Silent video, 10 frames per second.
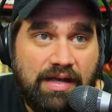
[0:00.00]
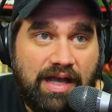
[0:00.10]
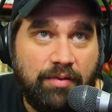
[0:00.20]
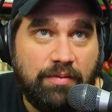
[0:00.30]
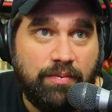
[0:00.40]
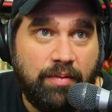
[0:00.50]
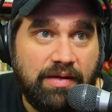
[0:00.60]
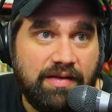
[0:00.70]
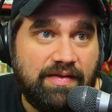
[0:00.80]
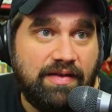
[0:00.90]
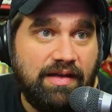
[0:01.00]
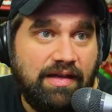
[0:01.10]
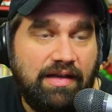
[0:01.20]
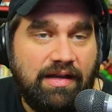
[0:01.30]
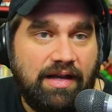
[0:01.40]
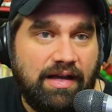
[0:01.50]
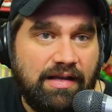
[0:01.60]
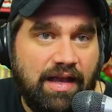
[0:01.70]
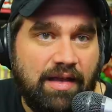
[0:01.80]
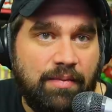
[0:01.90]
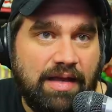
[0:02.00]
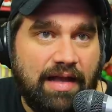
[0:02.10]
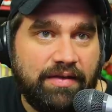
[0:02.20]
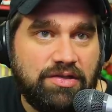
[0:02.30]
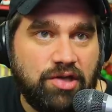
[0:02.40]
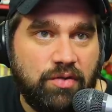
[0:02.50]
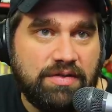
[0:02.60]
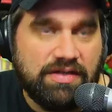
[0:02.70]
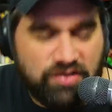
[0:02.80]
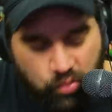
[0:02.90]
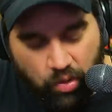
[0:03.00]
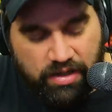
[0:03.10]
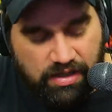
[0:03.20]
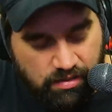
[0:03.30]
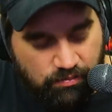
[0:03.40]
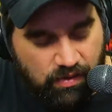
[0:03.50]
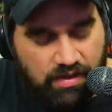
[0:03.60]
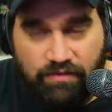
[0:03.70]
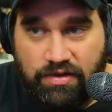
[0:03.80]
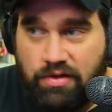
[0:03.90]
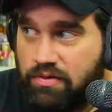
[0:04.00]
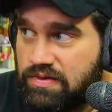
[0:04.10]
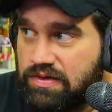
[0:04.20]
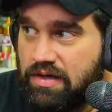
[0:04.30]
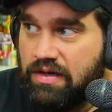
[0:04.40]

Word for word: How many? How many? It's uh, yeah. I mean, Alex Jones gets 20 million views.